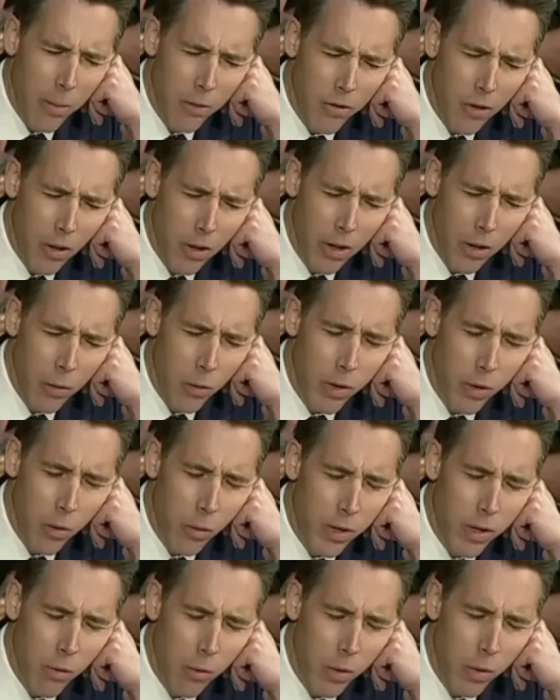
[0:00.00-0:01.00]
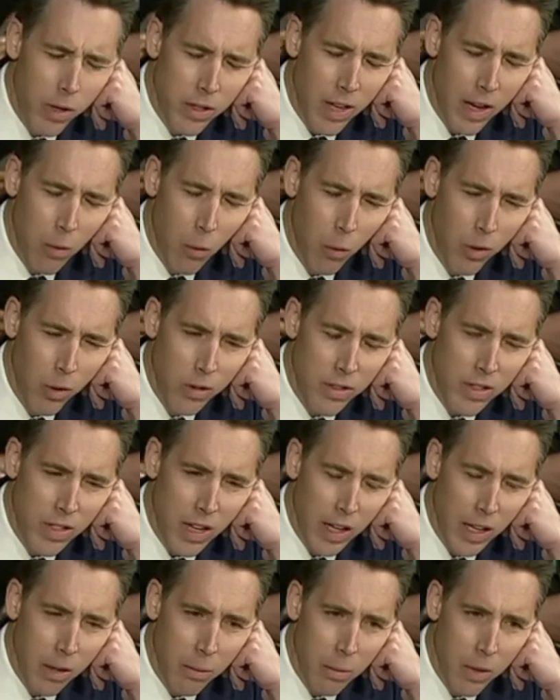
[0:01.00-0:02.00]
I, am sorry. What, what what does that
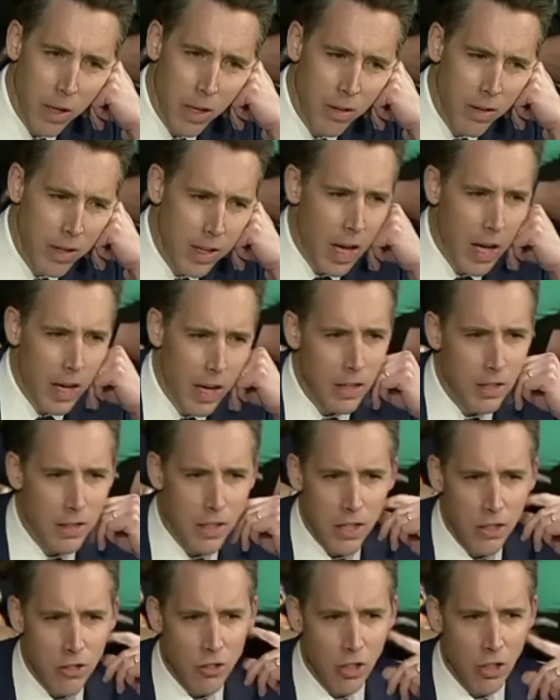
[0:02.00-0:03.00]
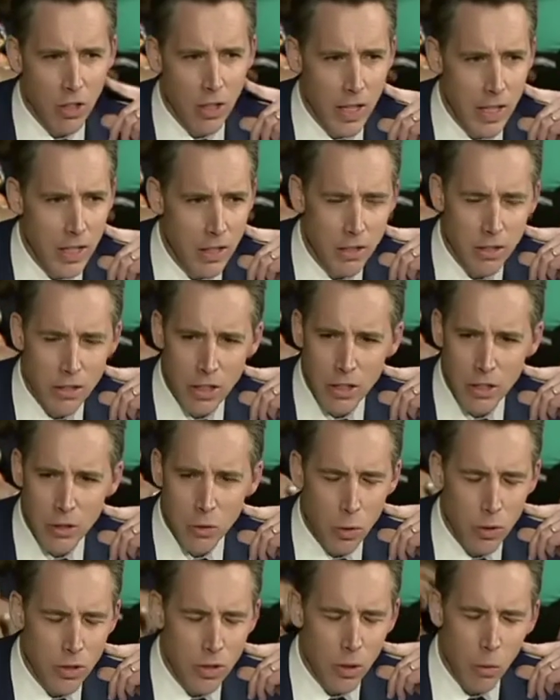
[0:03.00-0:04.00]
word salad mean? The unintentional
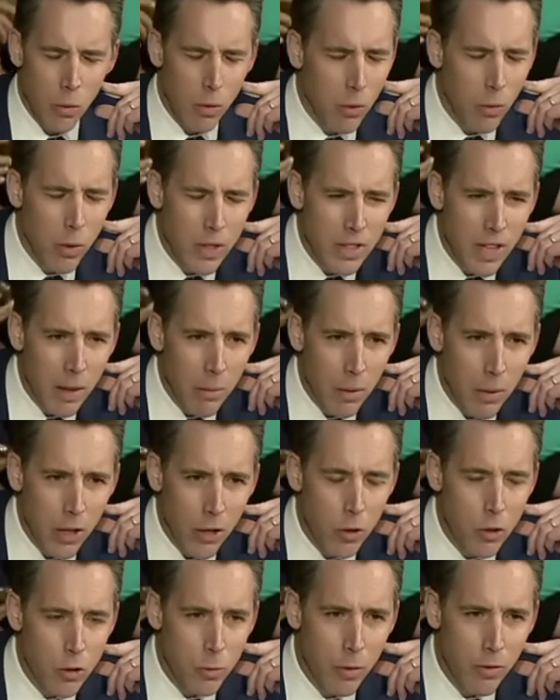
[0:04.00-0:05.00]
instance where some. What, what does that mean?